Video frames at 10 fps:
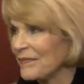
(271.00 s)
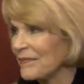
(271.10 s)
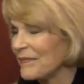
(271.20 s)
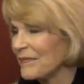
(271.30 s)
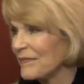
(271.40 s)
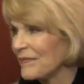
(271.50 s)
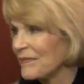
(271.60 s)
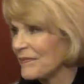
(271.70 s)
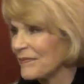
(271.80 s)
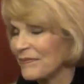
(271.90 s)

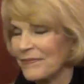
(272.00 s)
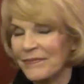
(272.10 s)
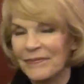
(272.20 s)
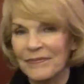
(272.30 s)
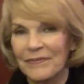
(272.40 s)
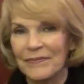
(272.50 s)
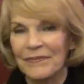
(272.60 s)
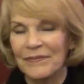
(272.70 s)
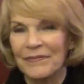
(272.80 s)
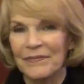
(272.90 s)
This person isn't speaking.